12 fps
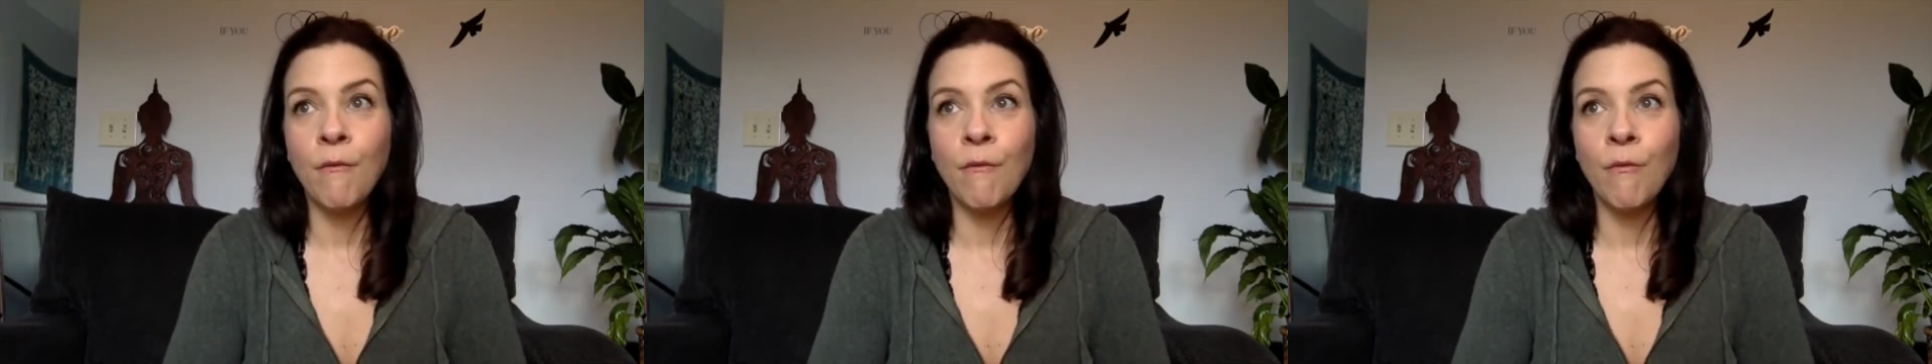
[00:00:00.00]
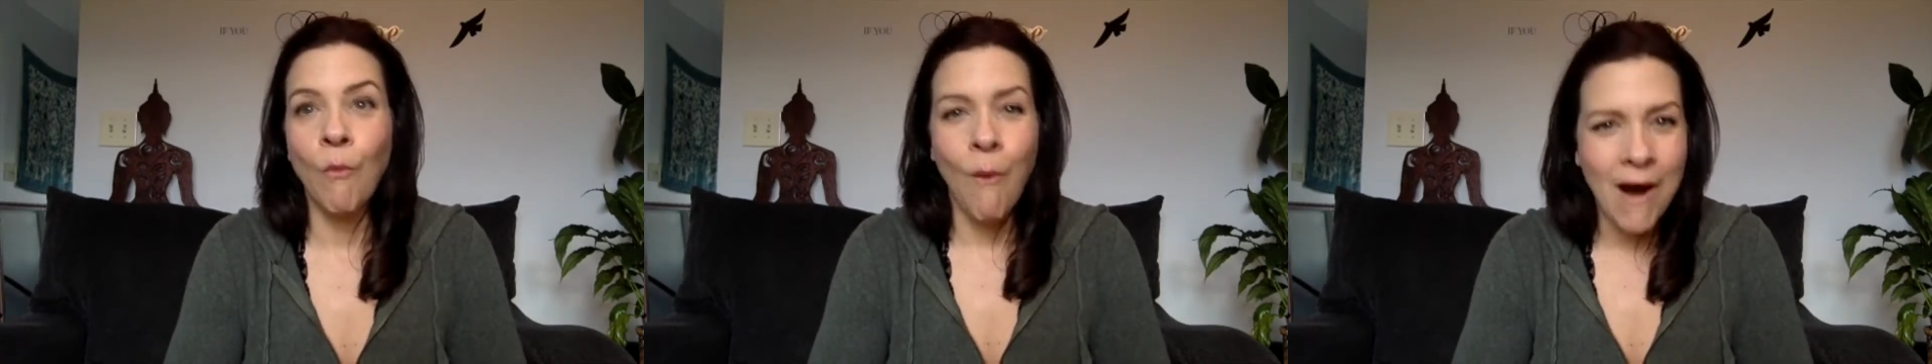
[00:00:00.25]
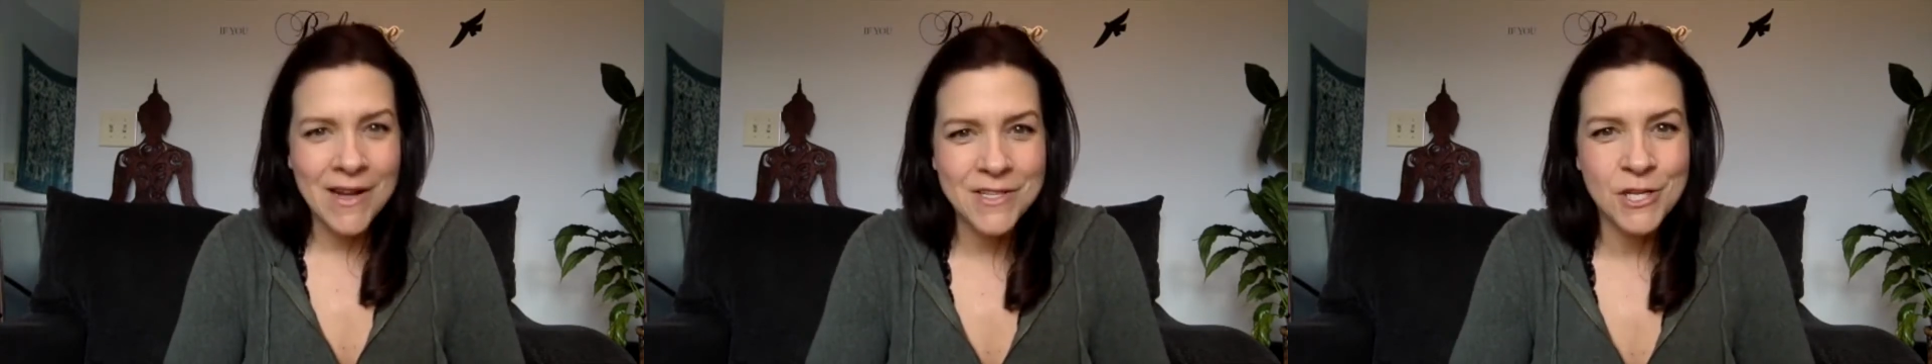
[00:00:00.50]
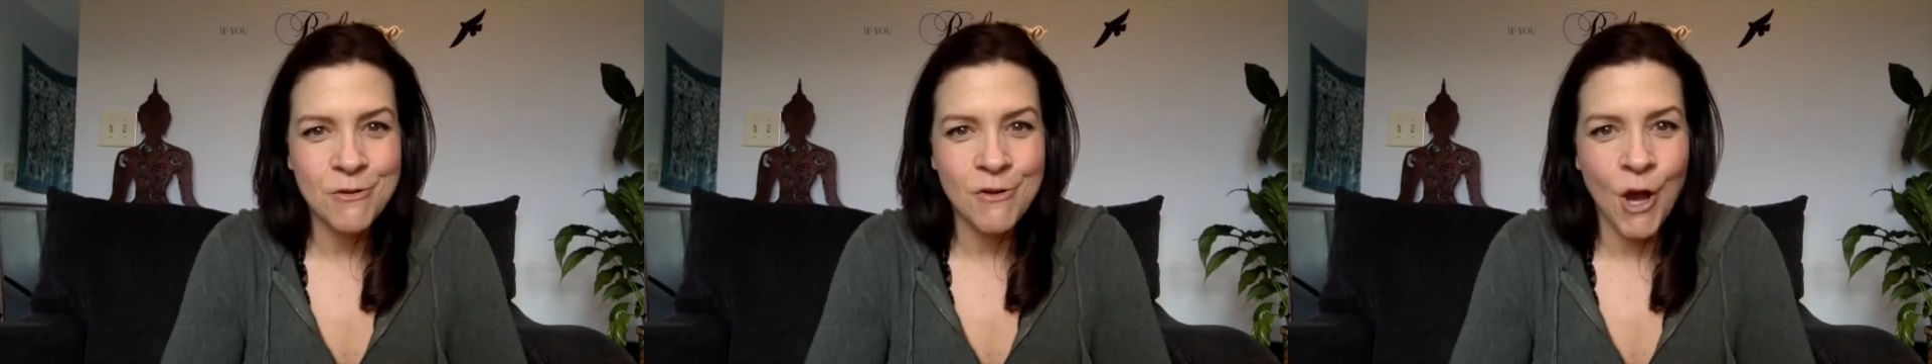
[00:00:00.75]
want
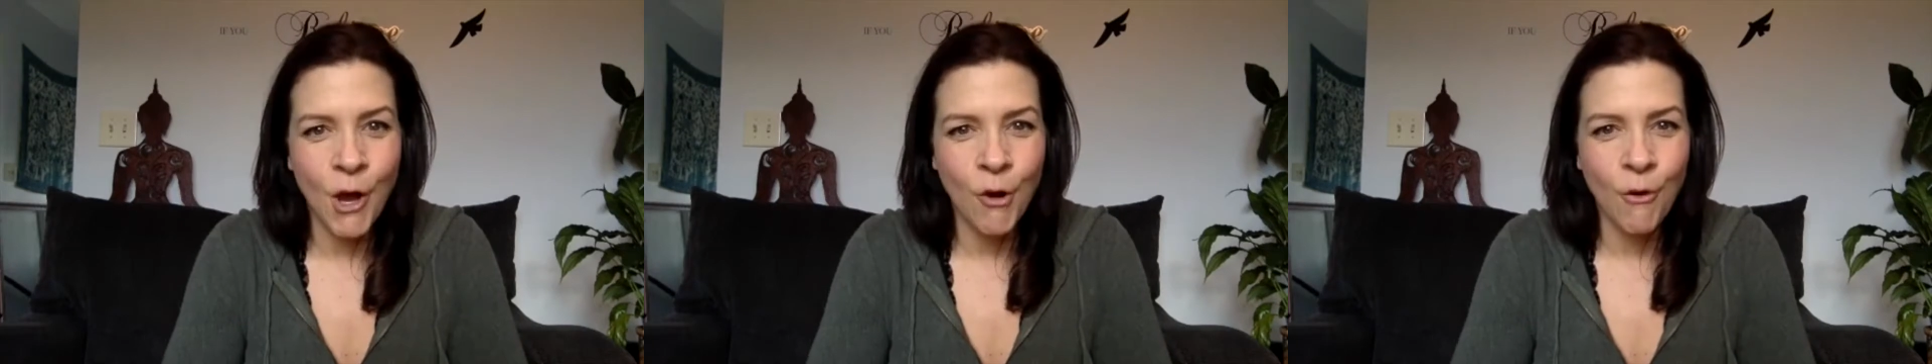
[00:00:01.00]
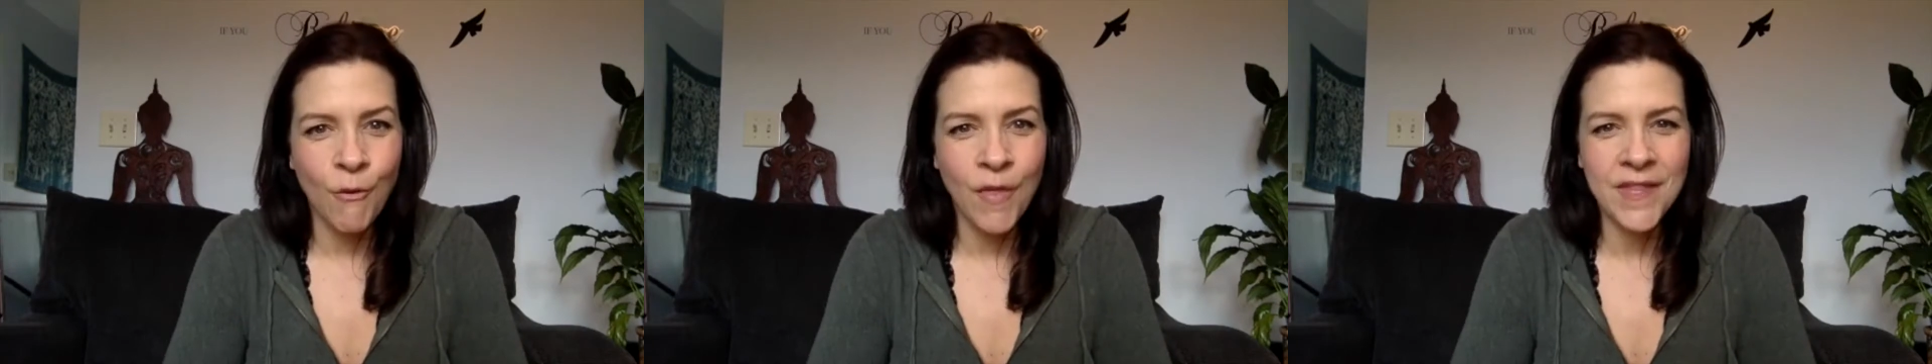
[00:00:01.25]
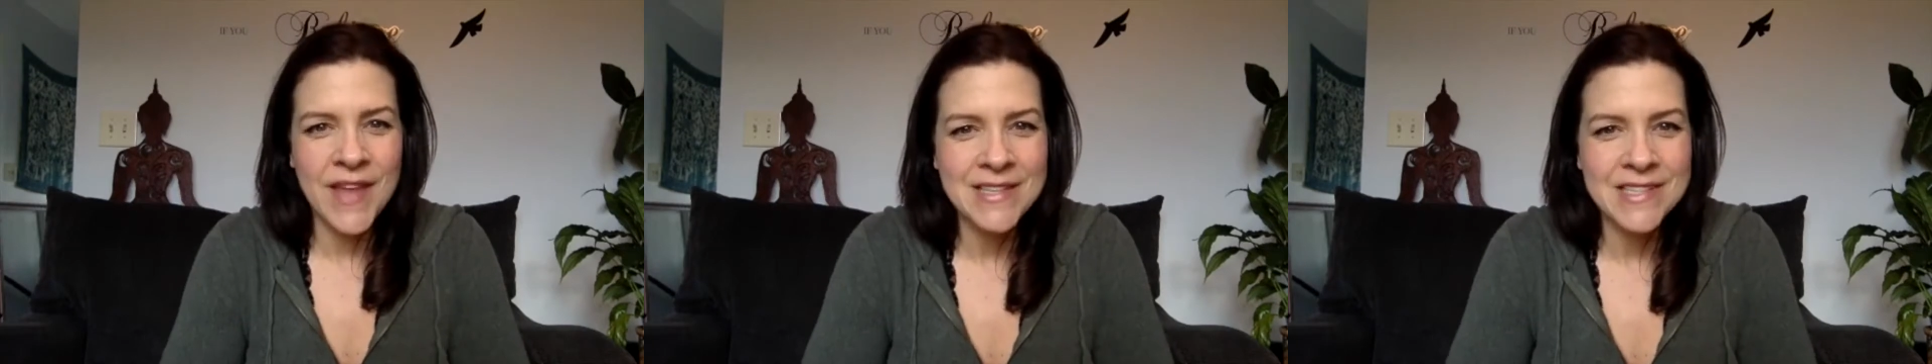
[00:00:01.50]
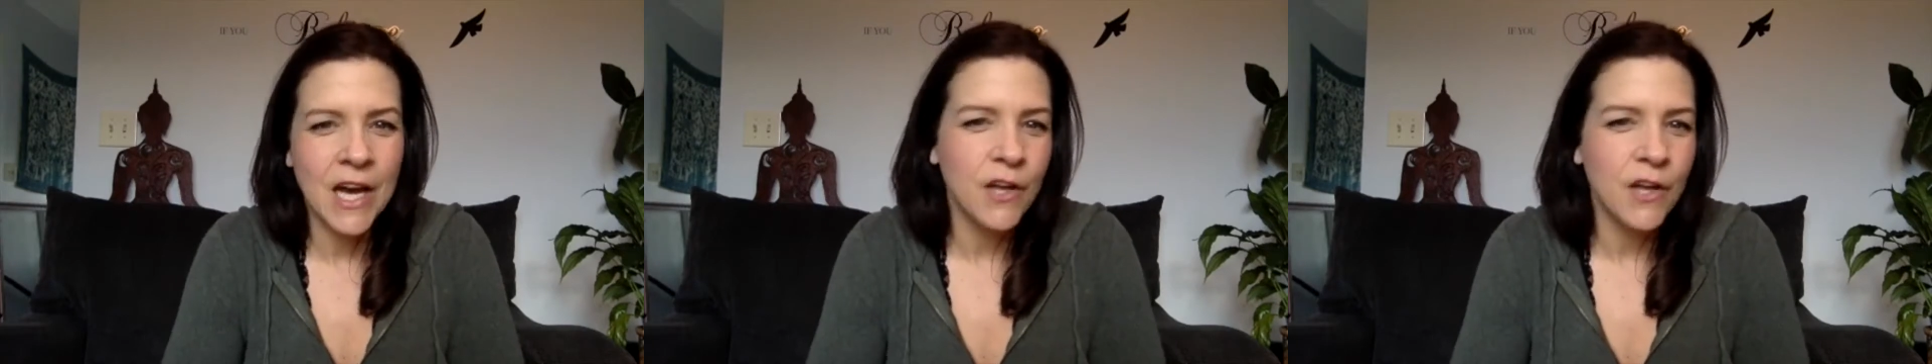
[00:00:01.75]
to know that that's how